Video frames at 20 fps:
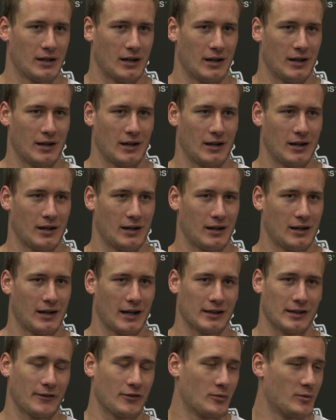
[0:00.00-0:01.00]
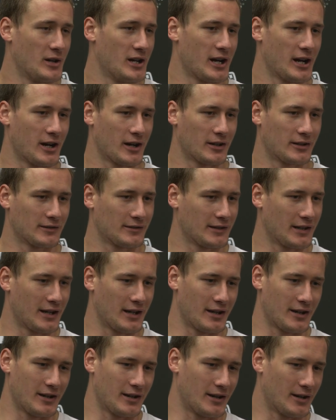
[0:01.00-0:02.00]
uh, I'd love to be here.
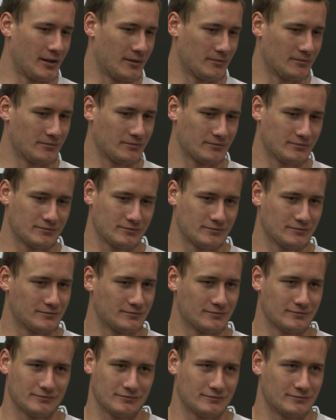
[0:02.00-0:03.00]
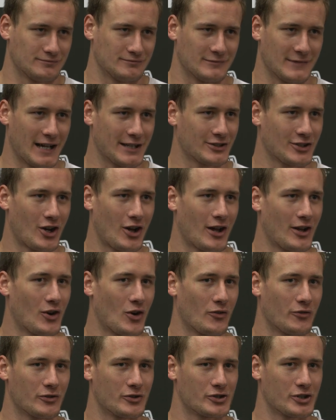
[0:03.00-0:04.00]
And um, that's all I
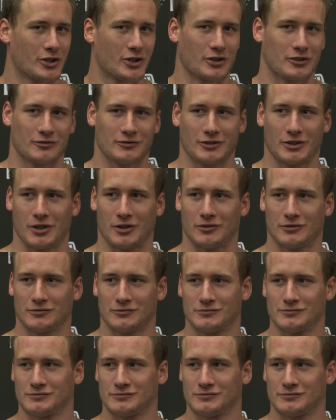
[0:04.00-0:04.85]
know for sure. So.